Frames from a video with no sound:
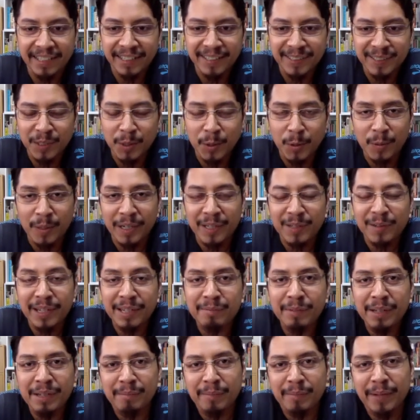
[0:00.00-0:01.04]
So what do I
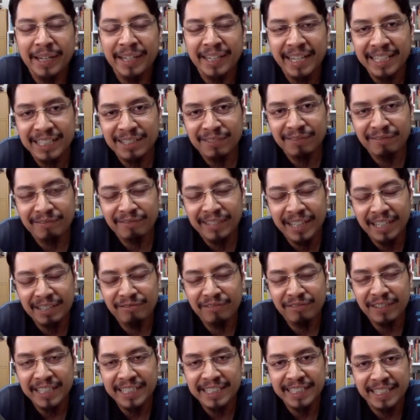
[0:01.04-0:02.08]
mean by
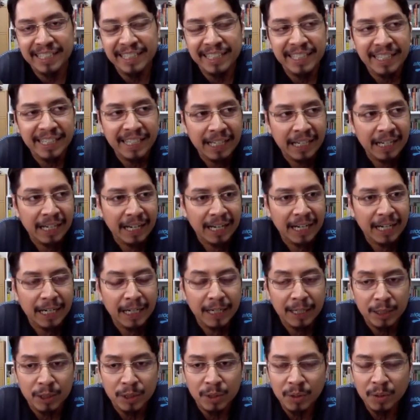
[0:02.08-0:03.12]
Netflix it?
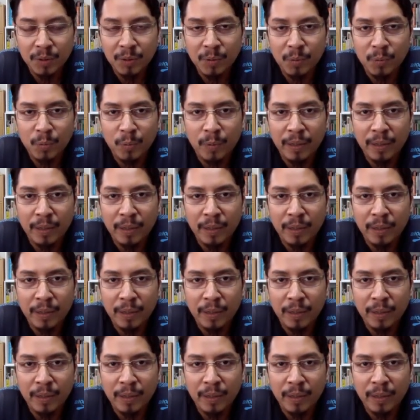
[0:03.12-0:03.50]
You know,